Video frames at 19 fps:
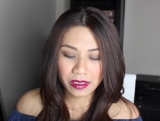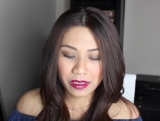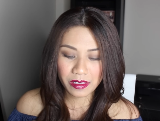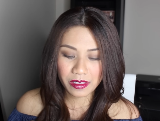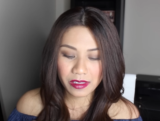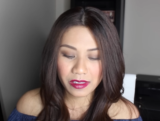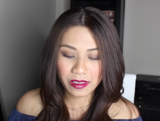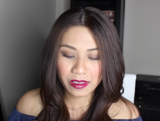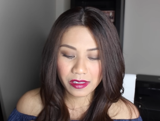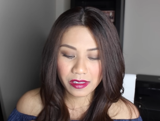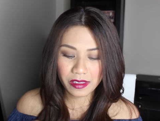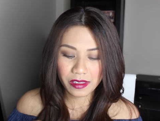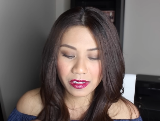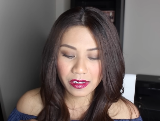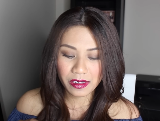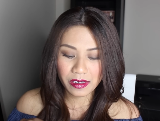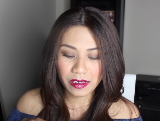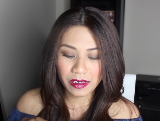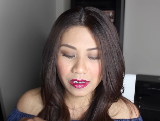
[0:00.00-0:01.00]

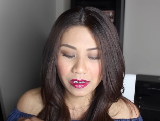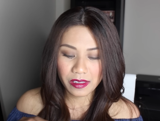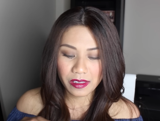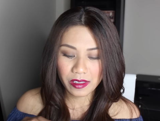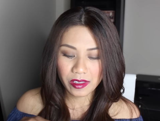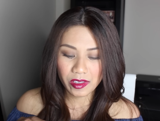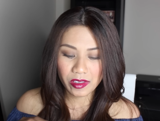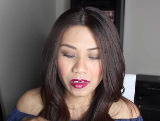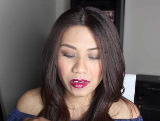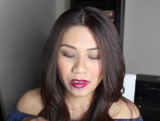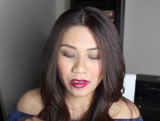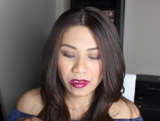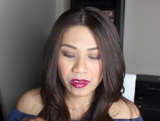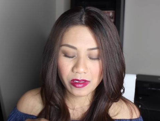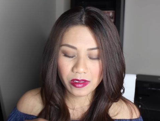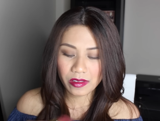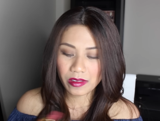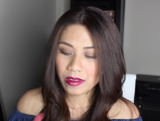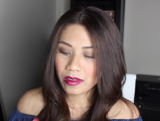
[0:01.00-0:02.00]

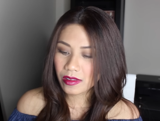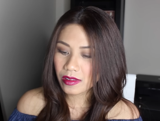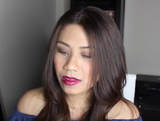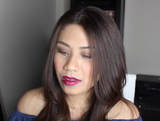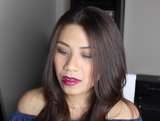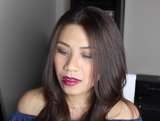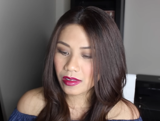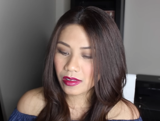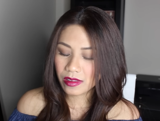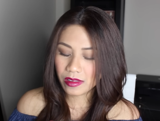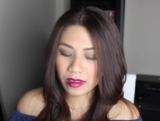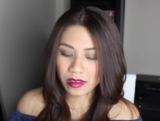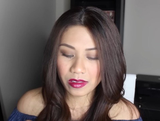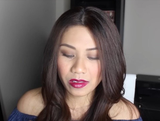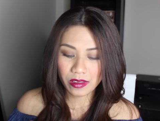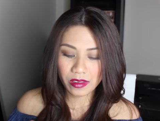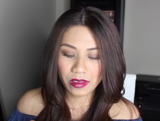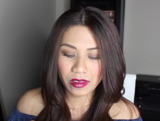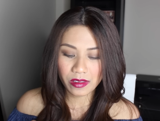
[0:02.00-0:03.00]

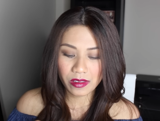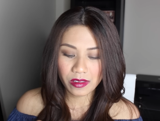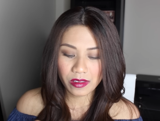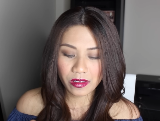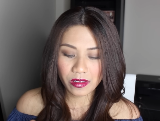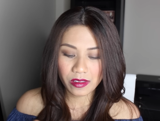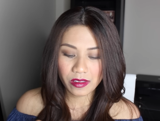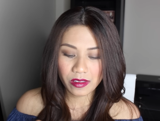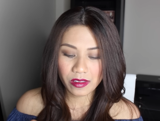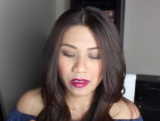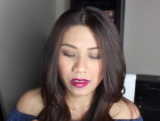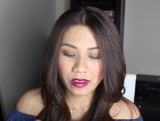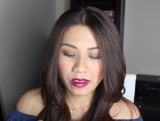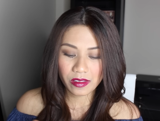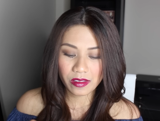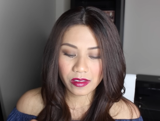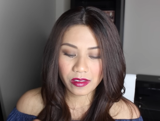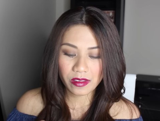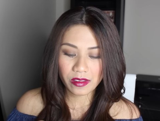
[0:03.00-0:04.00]

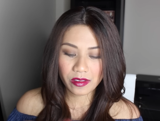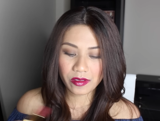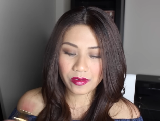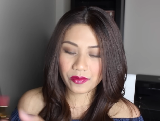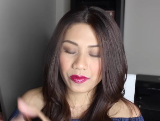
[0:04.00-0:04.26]
(silence)